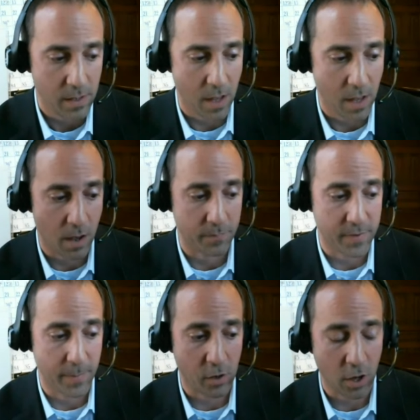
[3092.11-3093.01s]
um,
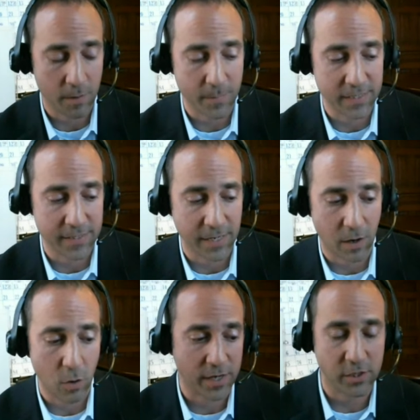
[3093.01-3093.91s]
they've been calling me and saying,
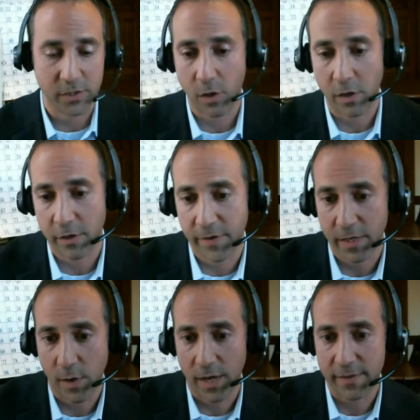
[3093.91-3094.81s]
"Oh, I just saw your
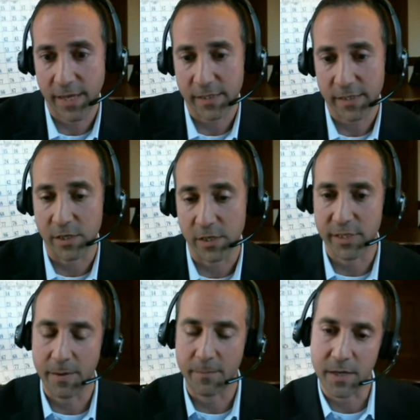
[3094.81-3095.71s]
video on this. Can you
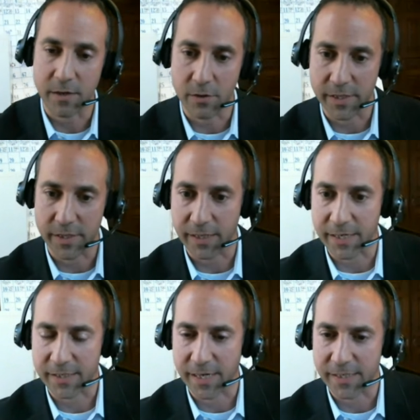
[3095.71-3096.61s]
send me your daily
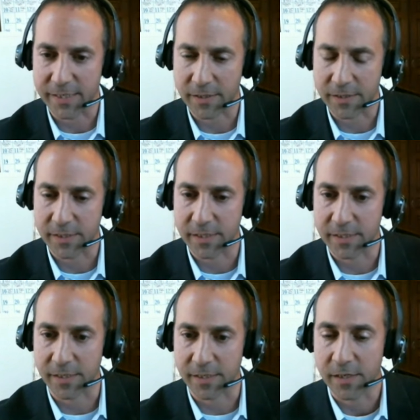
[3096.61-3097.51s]
inside sales
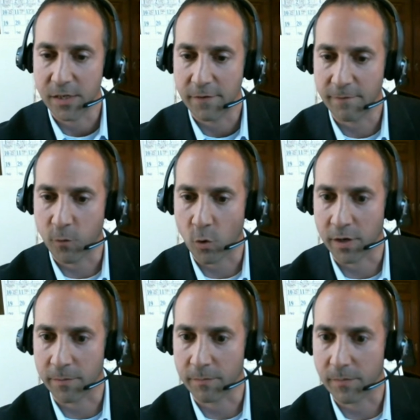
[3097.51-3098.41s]
assistant
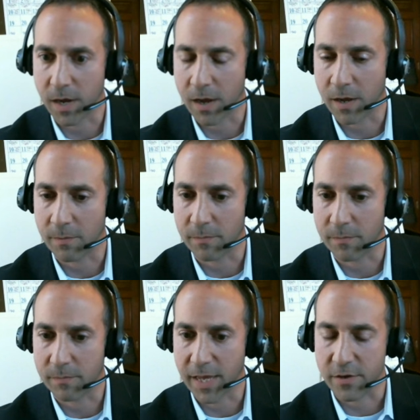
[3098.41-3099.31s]
form um,
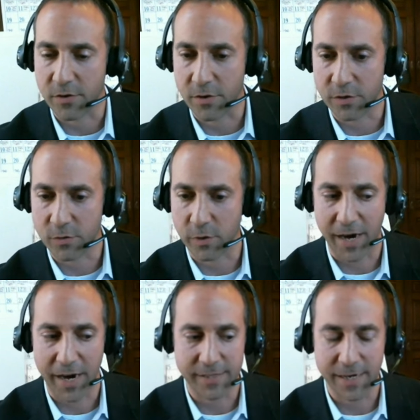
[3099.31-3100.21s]
that you use with
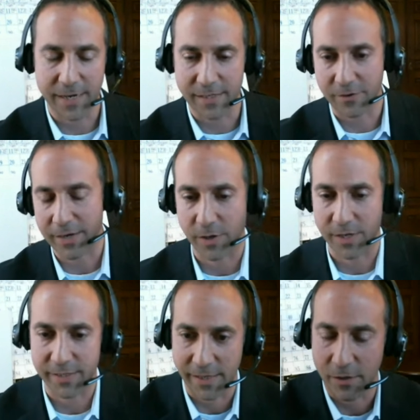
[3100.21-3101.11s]
your ISA. I said, great. So I
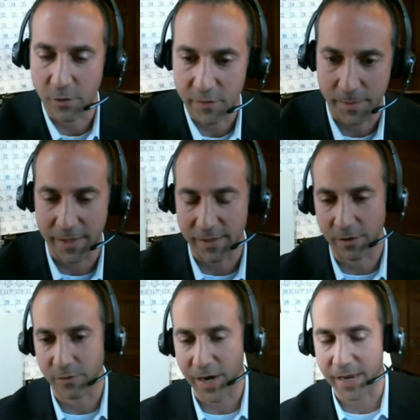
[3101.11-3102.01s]
send it over to them. They
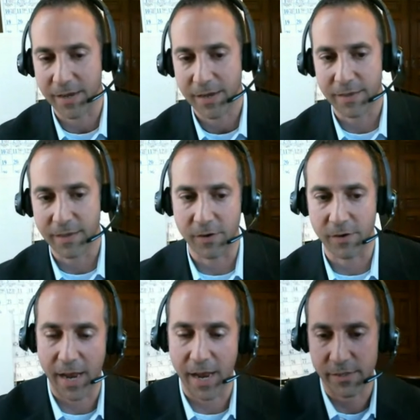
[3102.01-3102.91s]
go, great. They go,
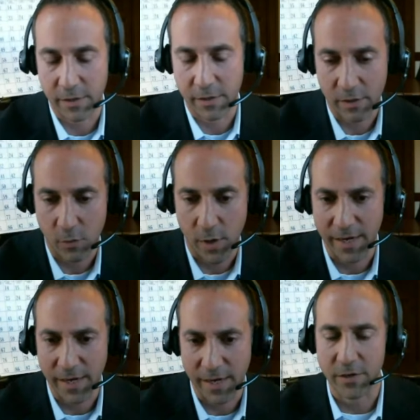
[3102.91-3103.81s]
can I ask you another
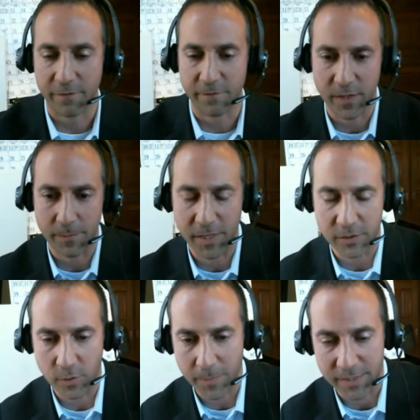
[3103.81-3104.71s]
question? Hey, do you have 15
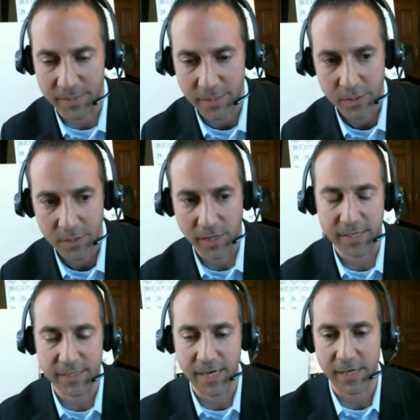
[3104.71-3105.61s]
minutes, 20 minutes? So I
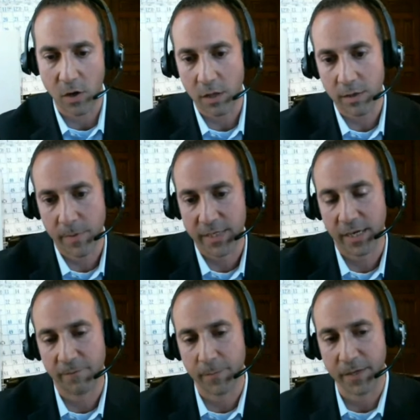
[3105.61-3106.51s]
got these guys calling me,
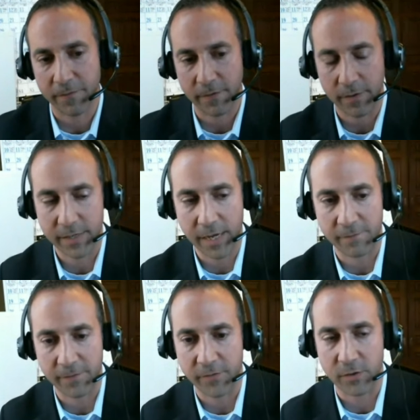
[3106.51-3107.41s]
taking me, taking
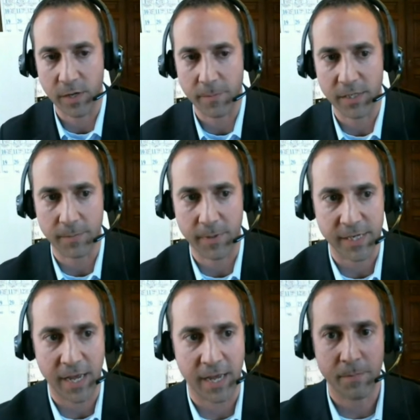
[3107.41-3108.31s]
15, 20 minutes of my
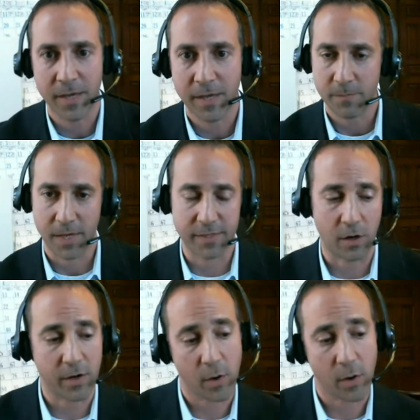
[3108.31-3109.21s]
time and
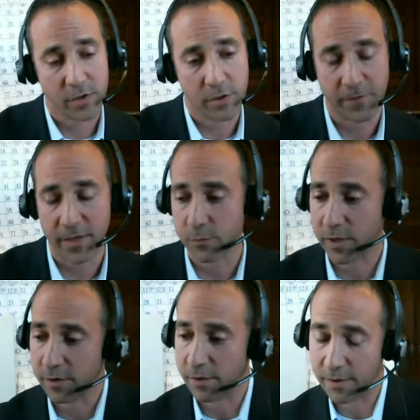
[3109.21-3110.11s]
saying, okay, what are you doing for this? What
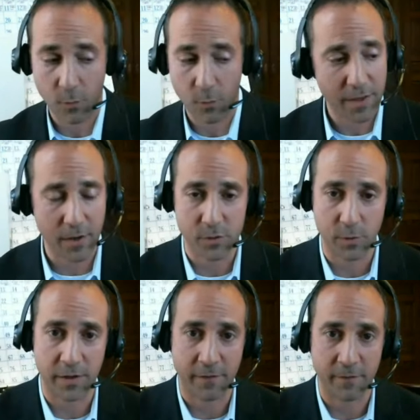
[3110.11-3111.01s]
are you doing? They go, wow, that was
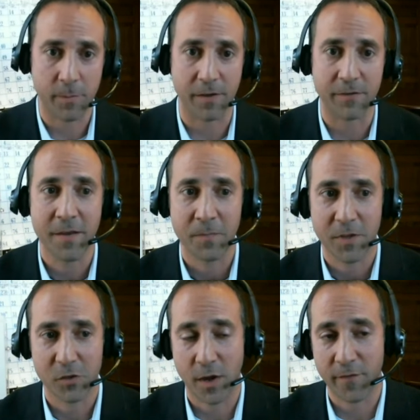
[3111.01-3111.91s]
really informative.
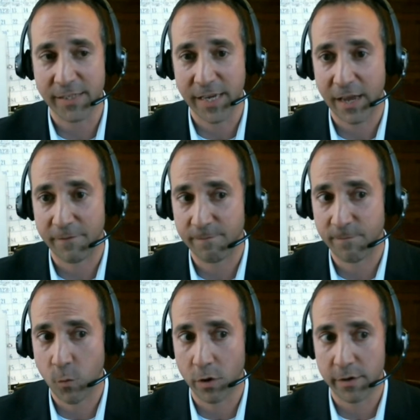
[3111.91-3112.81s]
So I've actually had
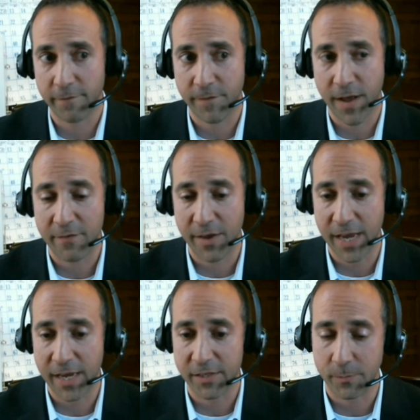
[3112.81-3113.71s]
four to five
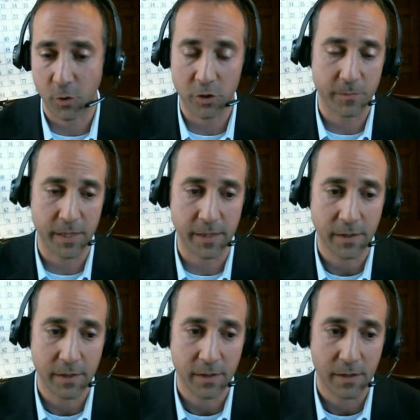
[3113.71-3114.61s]
agents approach me
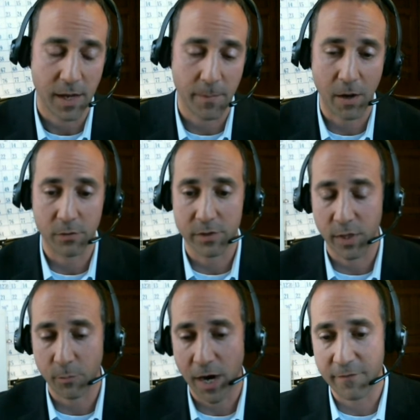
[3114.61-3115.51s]
about
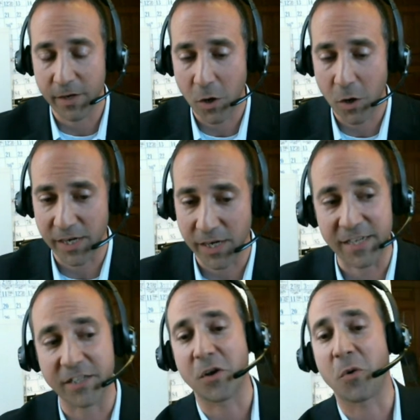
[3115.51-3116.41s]
doing private coaching. I
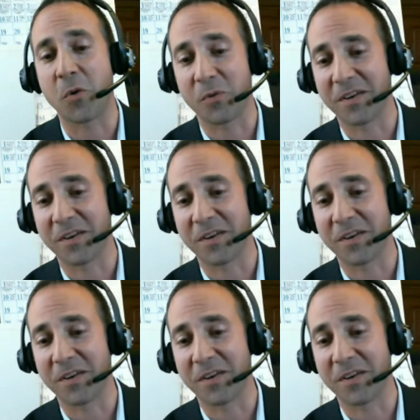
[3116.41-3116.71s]
just don't